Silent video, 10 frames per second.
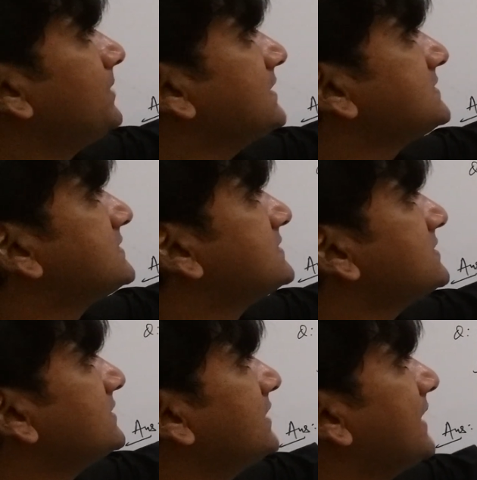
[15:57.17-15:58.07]

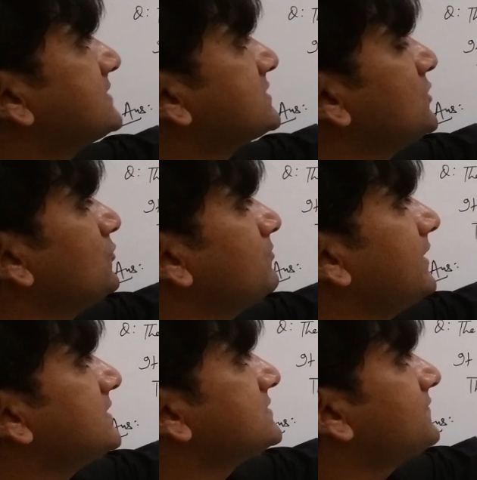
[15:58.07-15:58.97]
plus x cubed
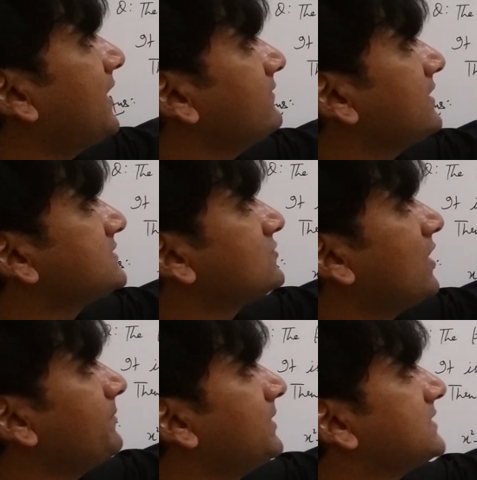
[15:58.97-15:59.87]
minus 5x squared